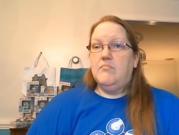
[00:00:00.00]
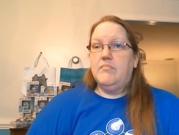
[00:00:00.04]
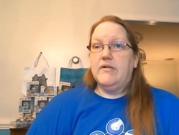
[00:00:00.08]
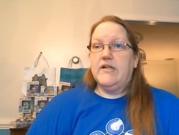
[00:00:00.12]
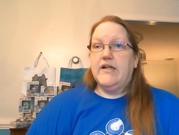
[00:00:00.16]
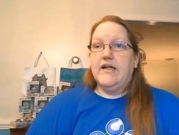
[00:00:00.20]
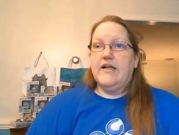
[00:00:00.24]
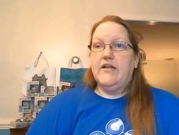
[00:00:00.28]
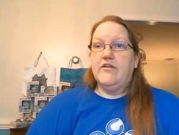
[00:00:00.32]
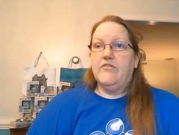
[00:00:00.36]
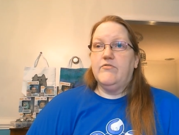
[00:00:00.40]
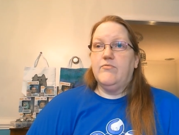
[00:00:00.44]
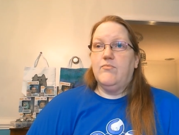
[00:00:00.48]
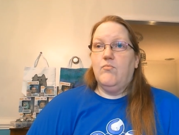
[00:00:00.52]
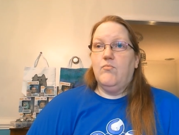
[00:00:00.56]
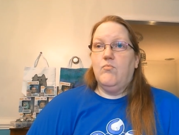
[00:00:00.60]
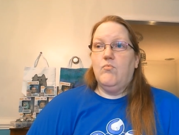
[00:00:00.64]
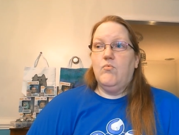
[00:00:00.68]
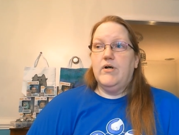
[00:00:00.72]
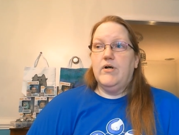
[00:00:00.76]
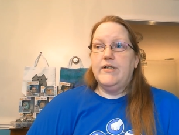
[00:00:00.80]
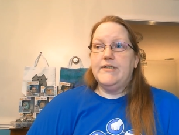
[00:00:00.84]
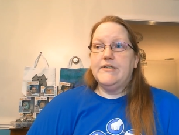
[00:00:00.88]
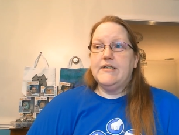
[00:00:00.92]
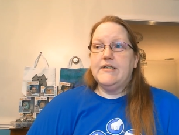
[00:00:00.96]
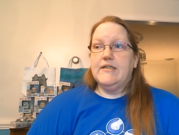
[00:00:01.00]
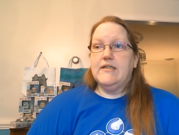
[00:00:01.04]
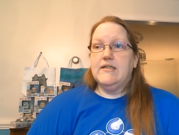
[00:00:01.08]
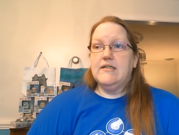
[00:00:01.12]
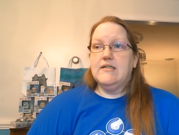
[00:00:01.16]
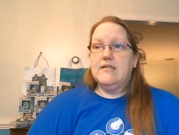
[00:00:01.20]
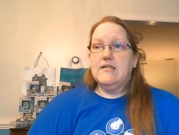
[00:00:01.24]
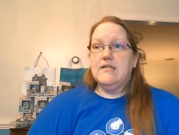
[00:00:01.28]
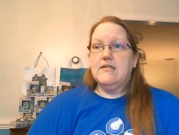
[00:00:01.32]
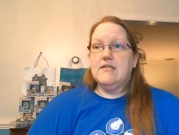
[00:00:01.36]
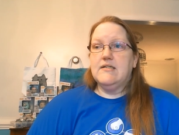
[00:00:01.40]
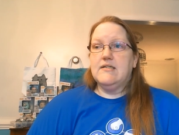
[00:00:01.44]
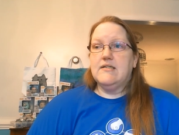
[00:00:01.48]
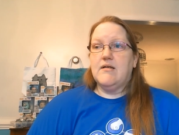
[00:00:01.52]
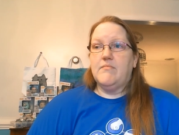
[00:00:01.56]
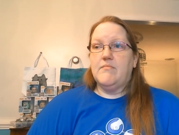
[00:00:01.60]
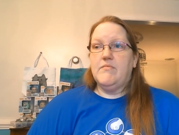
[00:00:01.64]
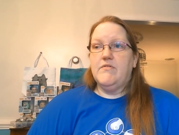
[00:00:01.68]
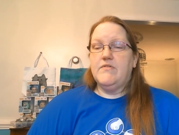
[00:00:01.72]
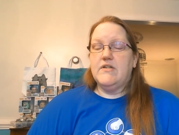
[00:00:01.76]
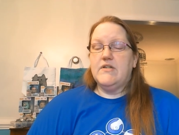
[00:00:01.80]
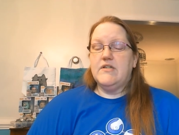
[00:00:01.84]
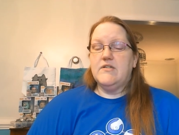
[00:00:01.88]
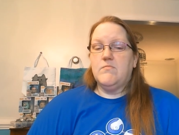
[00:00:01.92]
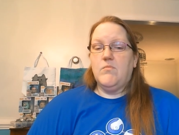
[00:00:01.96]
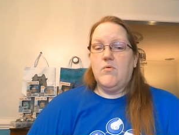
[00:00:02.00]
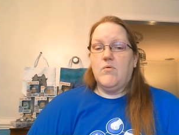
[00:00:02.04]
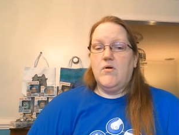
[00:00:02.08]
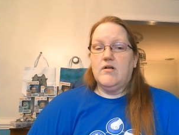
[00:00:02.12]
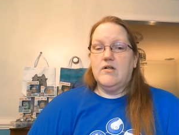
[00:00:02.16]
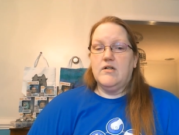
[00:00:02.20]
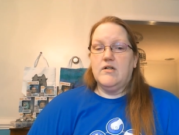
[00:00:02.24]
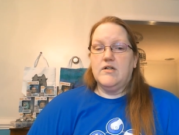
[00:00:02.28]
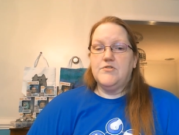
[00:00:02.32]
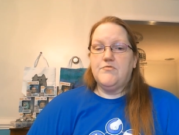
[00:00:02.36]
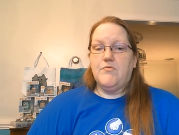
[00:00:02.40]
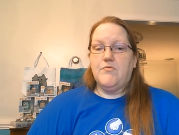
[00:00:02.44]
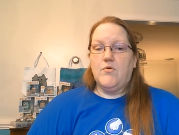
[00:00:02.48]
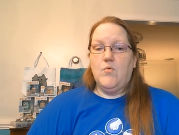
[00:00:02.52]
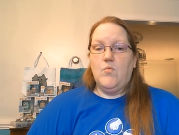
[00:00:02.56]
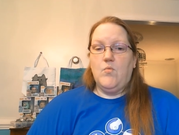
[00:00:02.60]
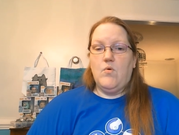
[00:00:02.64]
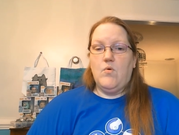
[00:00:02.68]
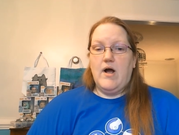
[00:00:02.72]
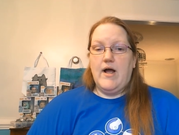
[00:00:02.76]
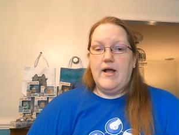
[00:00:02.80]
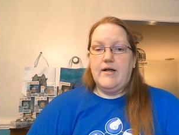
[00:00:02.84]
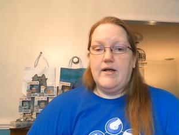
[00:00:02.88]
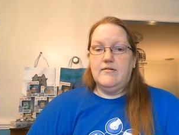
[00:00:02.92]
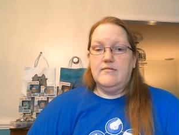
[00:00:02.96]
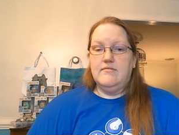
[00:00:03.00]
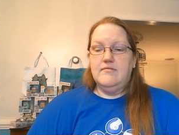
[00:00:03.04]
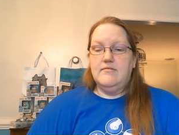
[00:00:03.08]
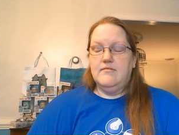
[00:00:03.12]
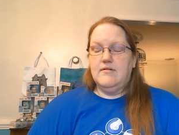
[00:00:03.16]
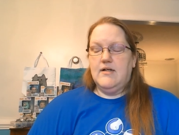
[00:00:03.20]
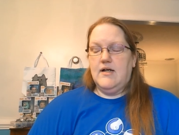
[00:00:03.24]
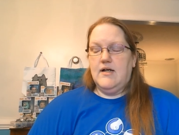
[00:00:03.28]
but I have wanted some of these products for a while.